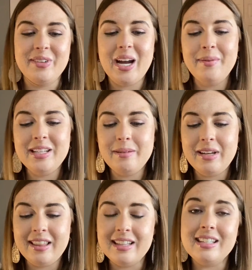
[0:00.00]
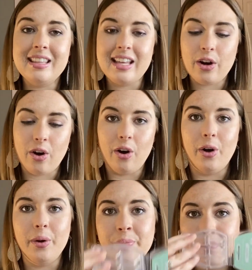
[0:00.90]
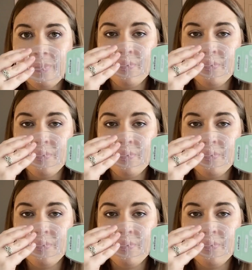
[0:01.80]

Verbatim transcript: coming to me that's in that haul.